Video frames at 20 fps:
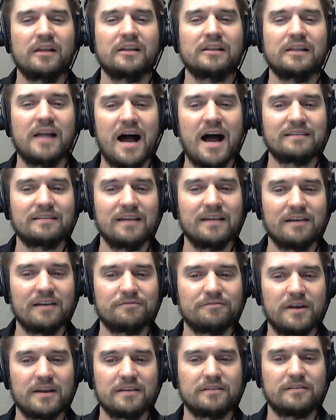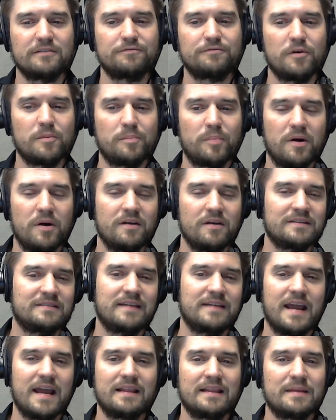Locked On Fantasy Football,
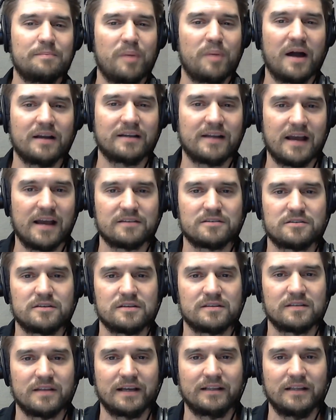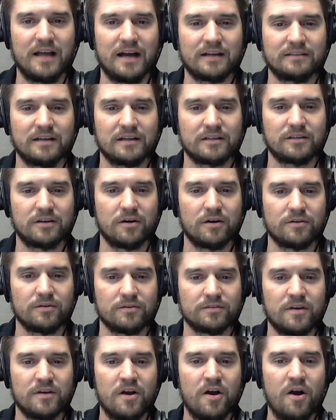daily podcast just like Locked On
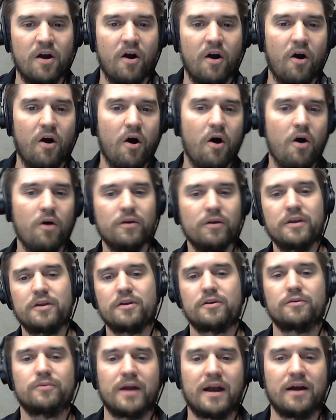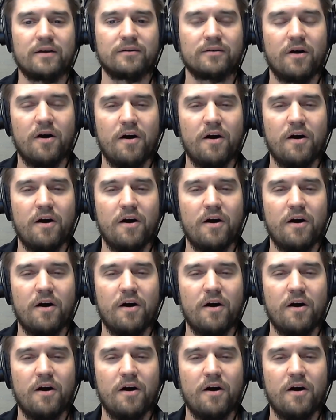Cardinals, all year round.